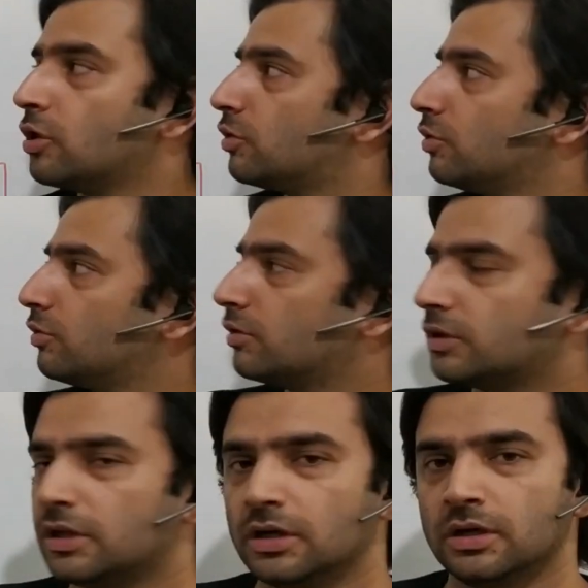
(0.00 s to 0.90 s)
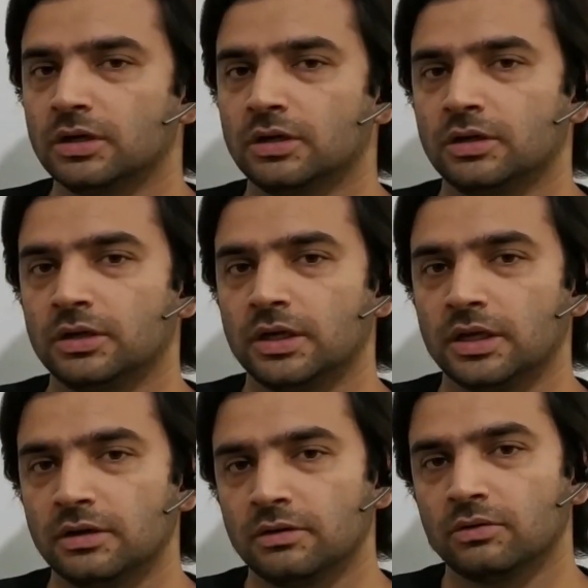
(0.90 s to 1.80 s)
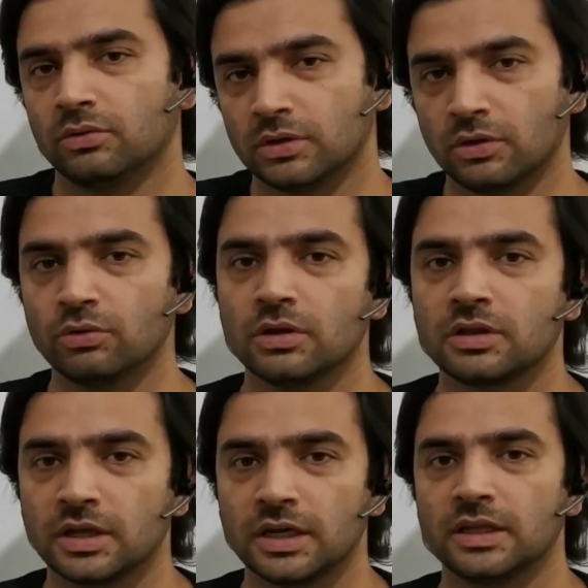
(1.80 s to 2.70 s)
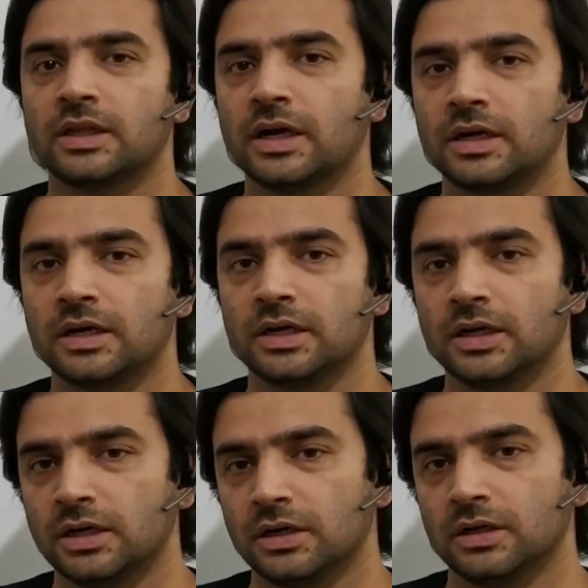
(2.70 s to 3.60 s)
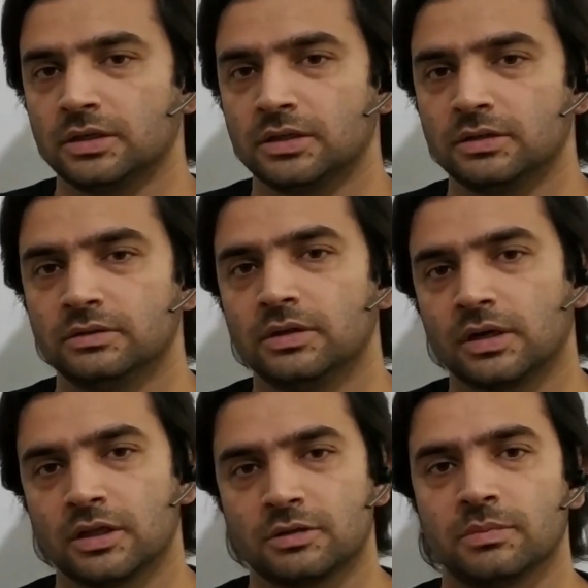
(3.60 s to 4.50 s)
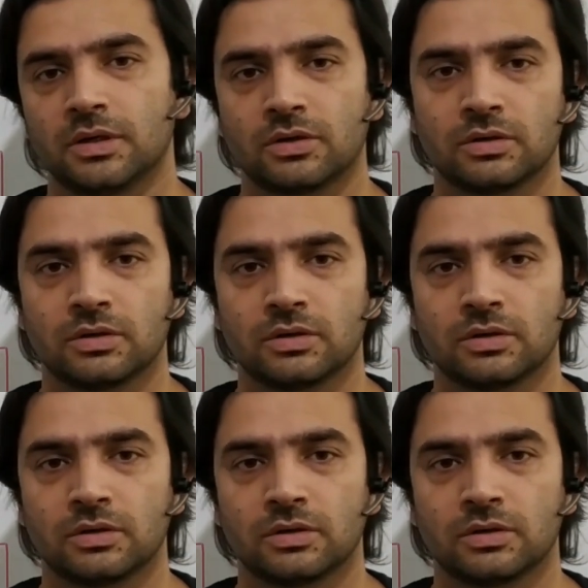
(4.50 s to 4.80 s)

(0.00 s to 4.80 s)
So the whole screen that the customer